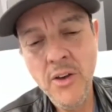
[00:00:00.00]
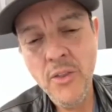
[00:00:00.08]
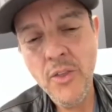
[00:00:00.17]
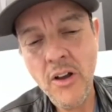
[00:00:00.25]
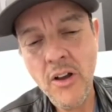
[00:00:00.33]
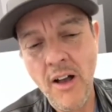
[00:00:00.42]

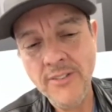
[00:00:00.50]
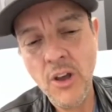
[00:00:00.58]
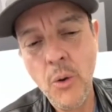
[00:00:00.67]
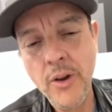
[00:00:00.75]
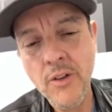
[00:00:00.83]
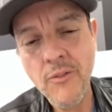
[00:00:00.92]
the
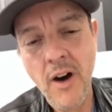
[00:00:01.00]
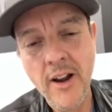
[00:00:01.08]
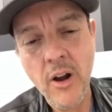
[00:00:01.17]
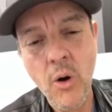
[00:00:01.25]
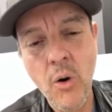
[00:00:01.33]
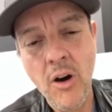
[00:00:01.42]
Costco in
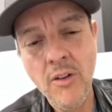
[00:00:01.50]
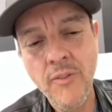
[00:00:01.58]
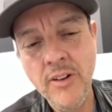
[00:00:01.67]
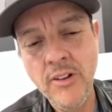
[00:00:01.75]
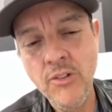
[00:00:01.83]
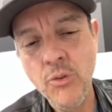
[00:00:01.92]
Novato on
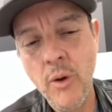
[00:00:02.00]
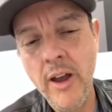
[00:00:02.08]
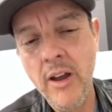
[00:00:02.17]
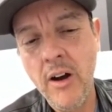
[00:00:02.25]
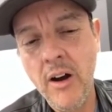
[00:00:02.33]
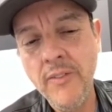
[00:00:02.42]
Vintage Way
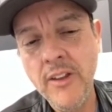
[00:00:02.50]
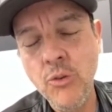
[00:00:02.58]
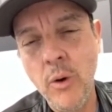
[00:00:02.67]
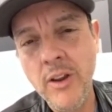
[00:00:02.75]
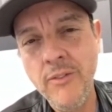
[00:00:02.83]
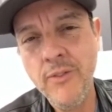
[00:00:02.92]
on the
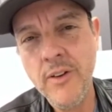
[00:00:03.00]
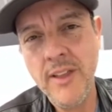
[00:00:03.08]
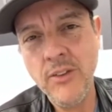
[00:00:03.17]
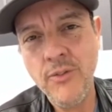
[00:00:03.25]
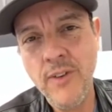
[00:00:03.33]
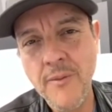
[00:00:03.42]
25th.
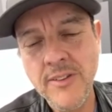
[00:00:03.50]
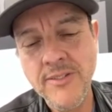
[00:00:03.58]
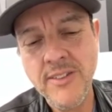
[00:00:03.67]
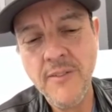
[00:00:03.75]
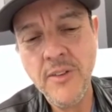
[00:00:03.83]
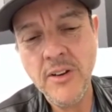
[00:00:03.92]
That's 5 to
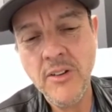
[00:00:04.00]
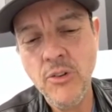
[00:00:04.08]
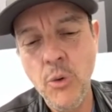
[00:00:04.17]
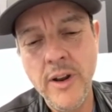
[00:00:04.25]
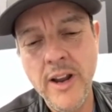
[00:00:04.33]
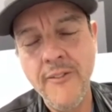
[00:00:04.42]
7.
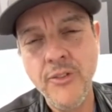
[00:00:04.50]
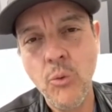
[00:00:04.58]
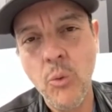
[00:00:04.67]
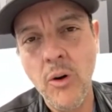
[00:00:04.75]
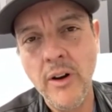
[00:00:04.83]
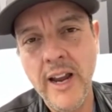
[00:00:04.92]
Do it after
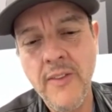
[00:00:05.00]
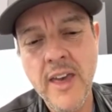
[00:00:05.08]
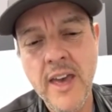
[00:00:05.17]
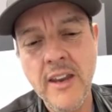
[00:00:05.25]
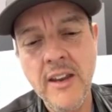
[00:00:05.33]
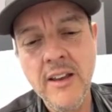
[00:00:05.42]
work. And
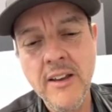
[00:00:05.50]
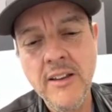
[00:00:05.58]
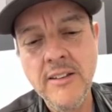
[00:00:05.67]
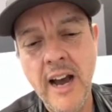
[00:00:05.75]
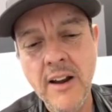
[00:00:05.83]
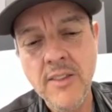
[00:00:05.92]
then
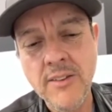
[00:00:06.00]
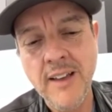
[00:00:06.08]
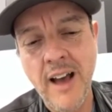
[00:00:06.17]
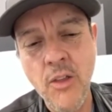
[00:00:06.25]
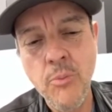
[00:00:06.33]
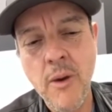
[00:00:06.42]
down in the
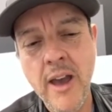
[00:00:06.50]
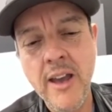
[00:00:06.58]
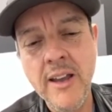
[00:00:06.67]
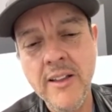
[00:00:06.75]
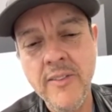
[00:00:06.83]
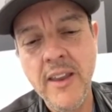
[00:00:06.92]
South Bay
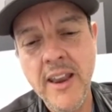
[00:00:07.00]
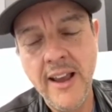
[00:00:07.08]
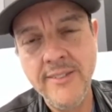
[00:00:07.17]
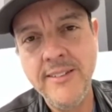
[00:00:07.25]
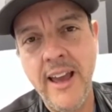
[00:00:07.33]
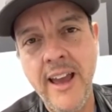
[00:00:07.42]
the
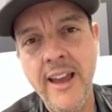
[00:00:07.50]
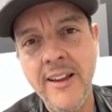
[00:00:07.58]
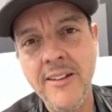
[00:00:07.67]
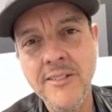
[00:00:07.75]
next day.